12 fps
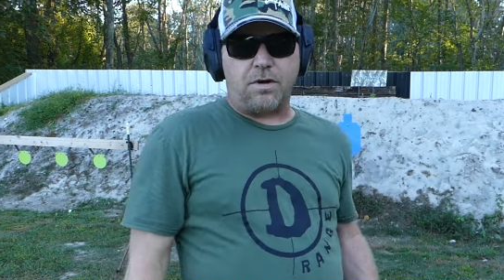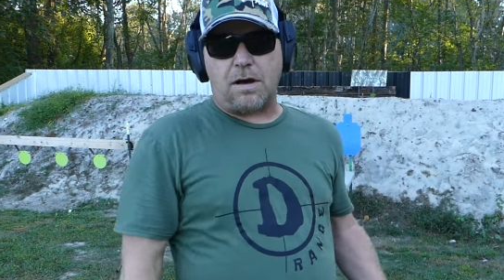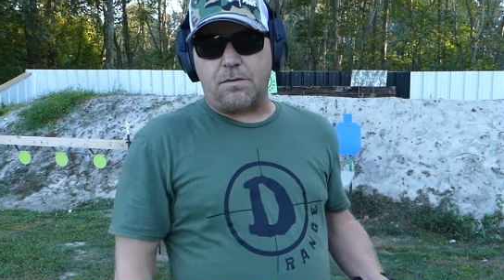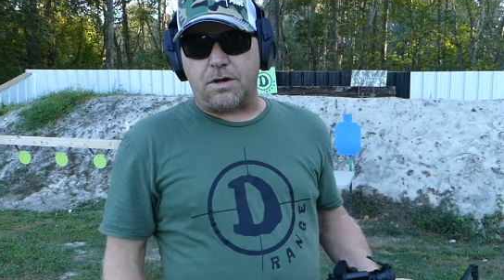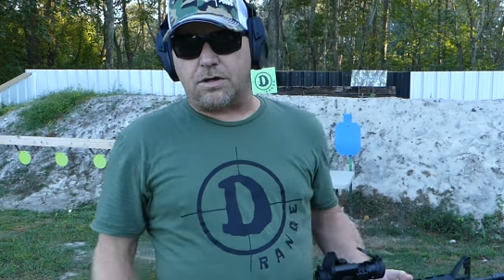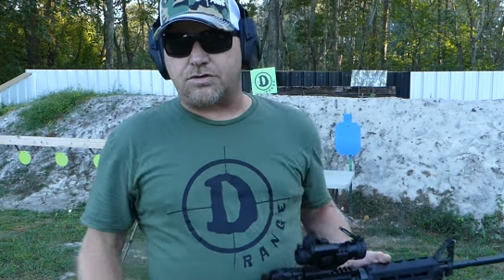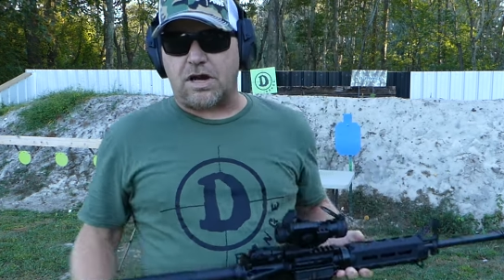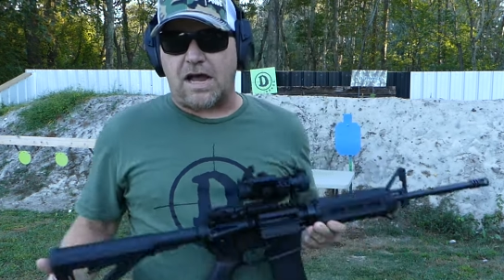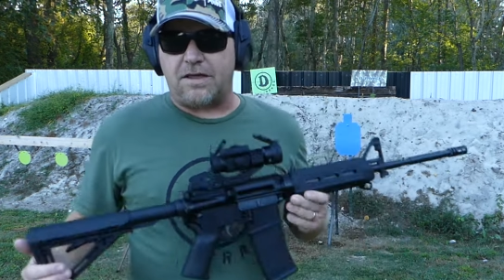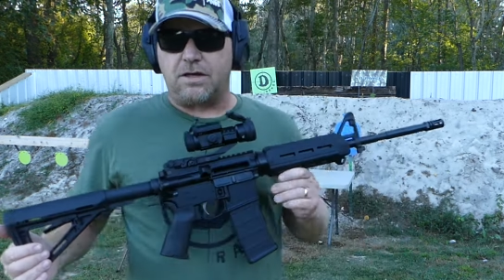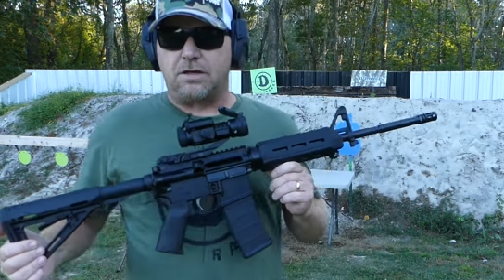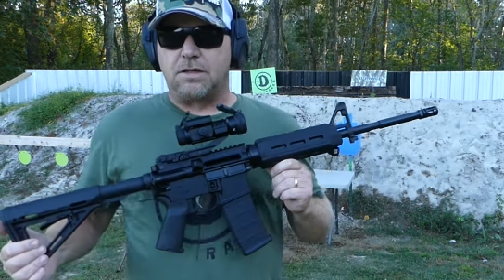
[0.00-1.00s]
Now we're going to
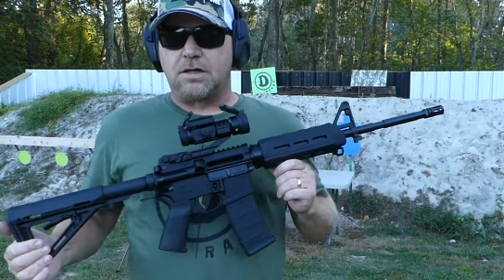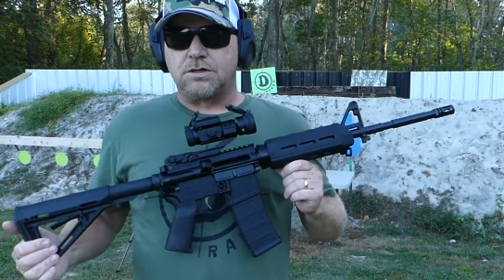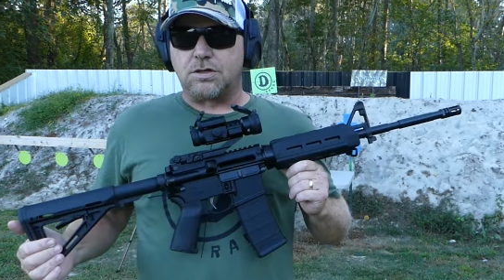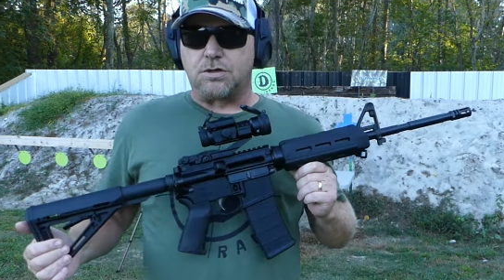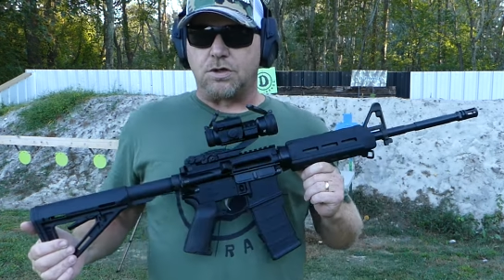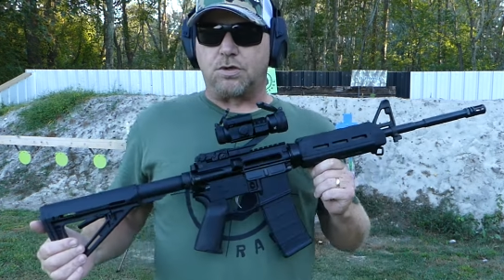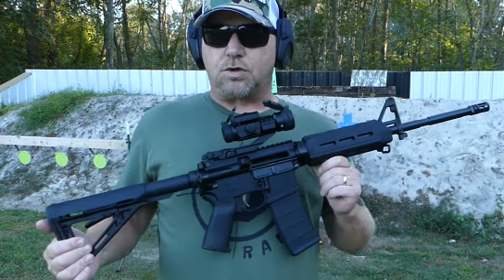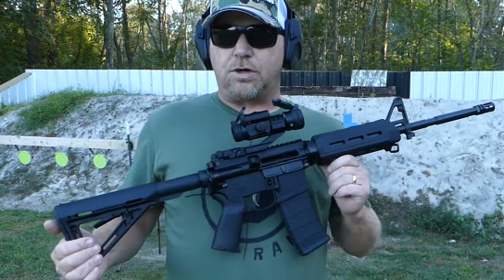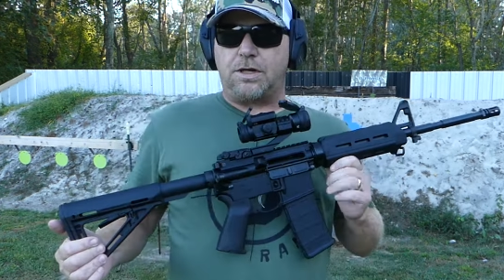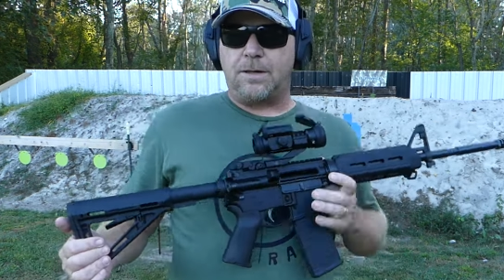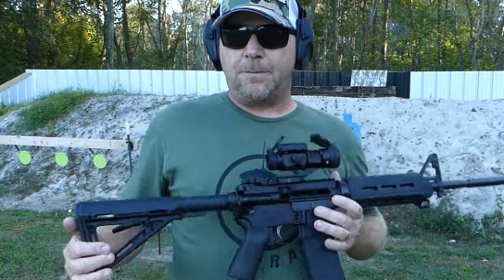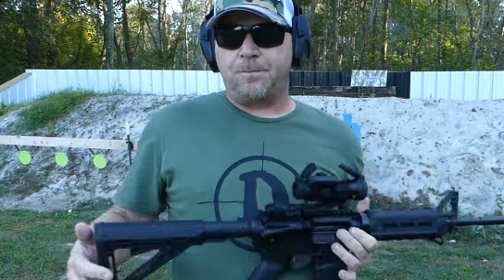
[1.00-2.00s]
try the
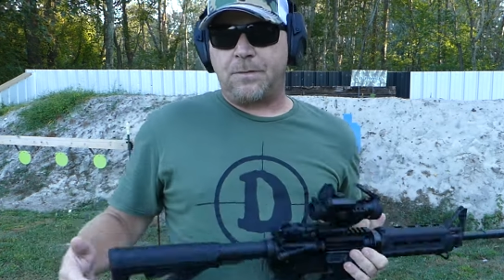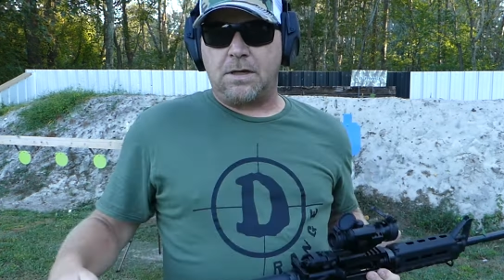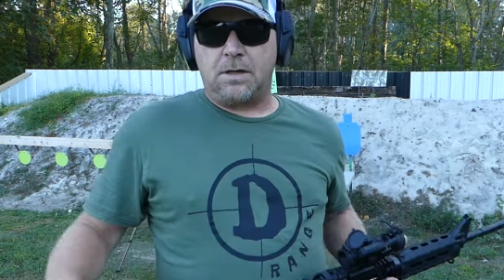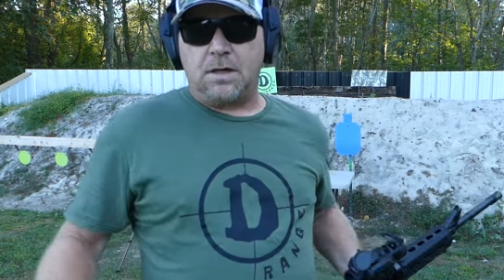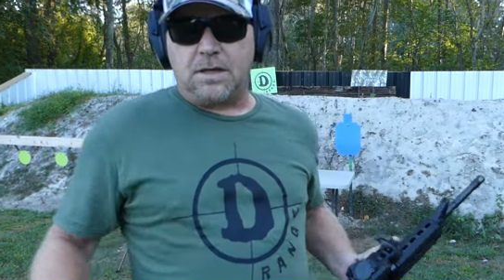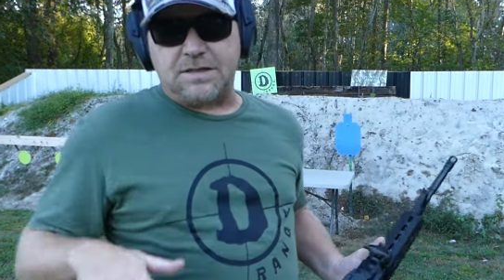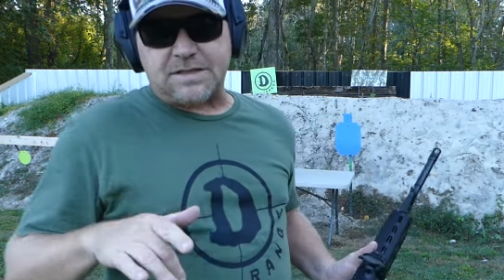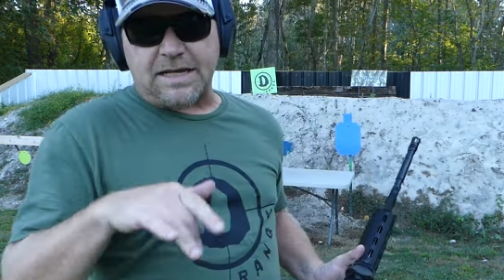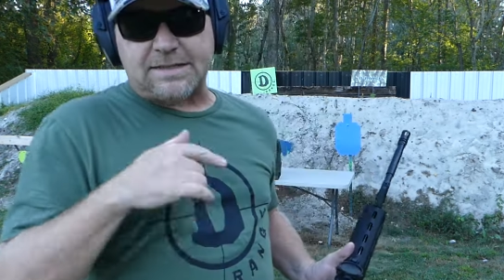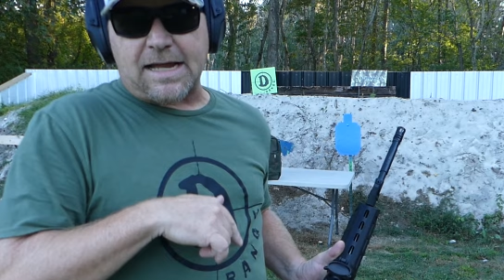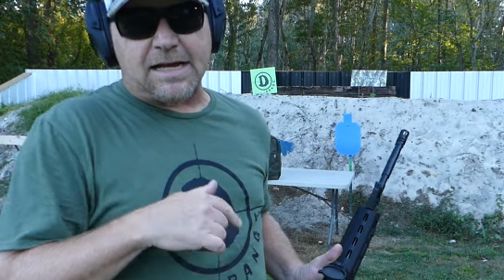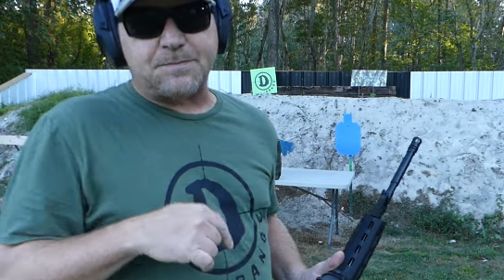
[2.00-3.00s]
223. This
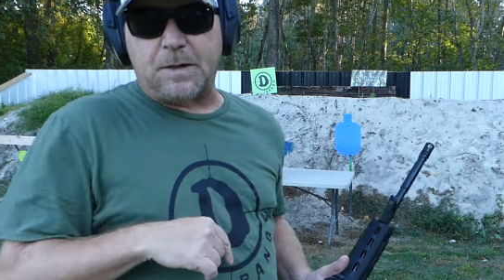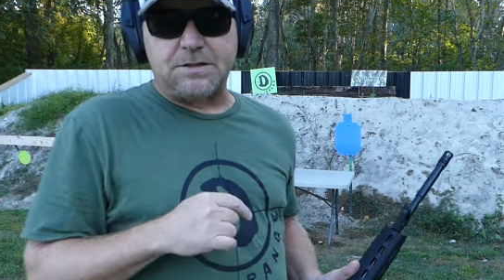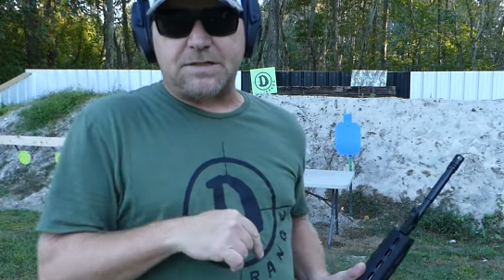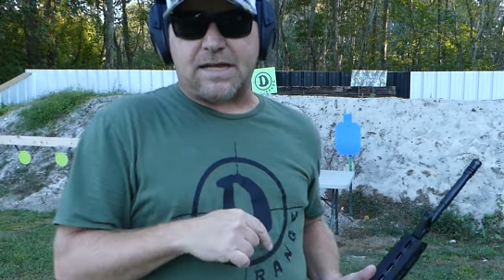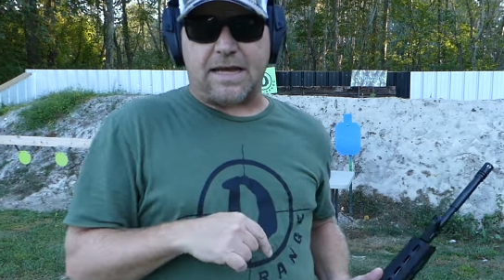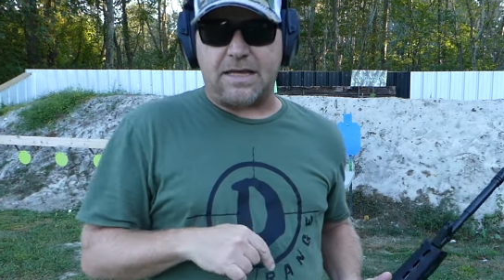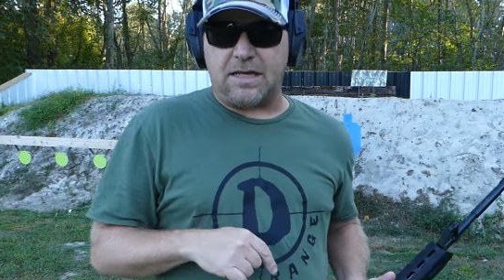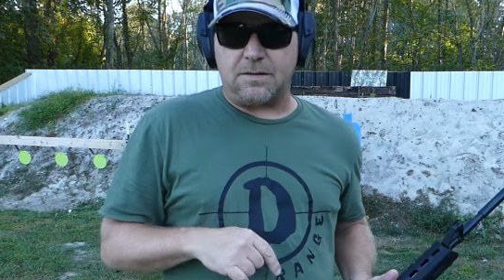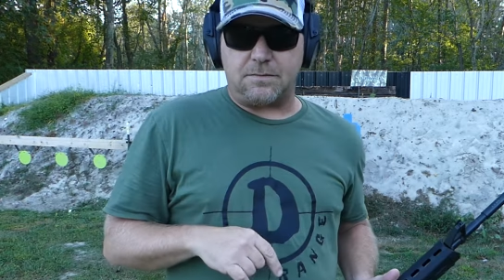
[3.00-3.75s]
thing's not supposed to take it,